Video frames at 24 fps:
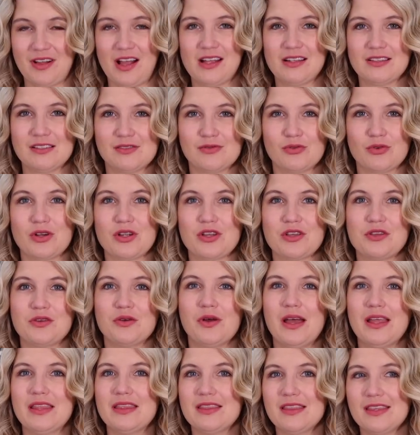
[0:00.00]
finds for you
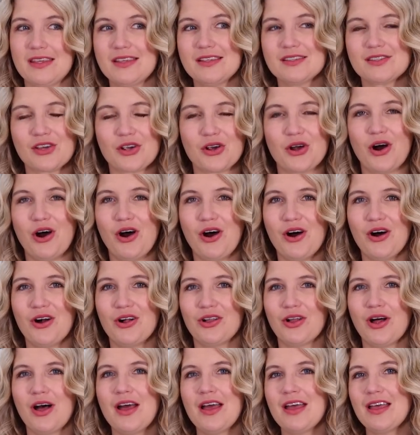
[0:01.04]
and these are
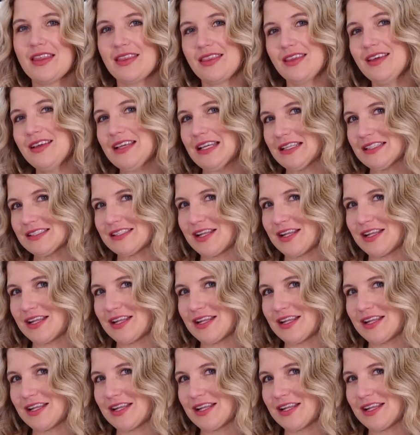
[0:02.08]
all things